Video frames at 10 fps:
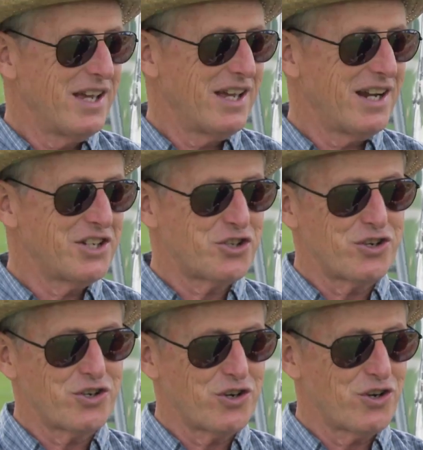And I
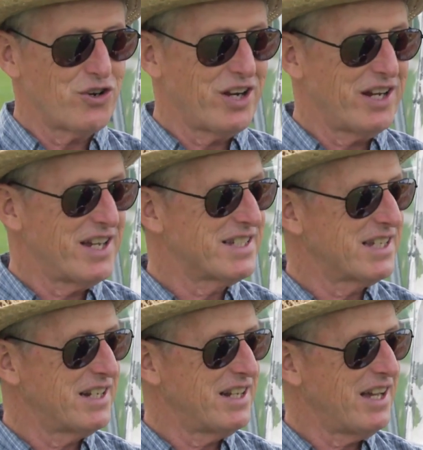turned to her and I
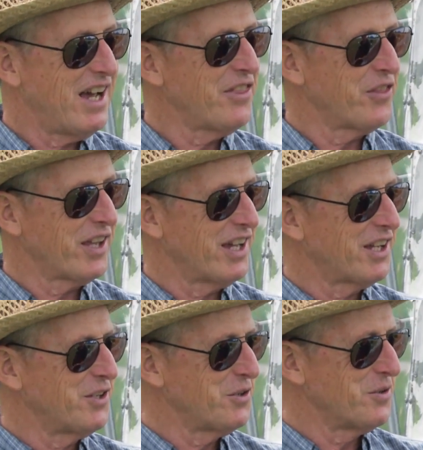said, I think I
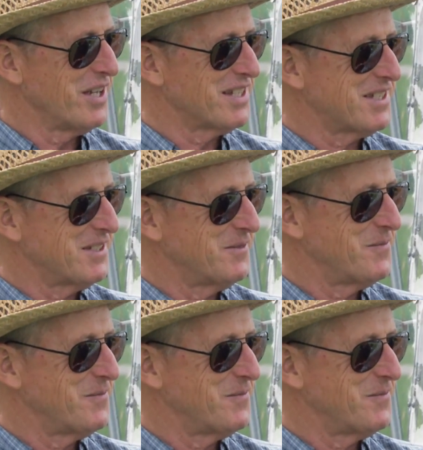can do this.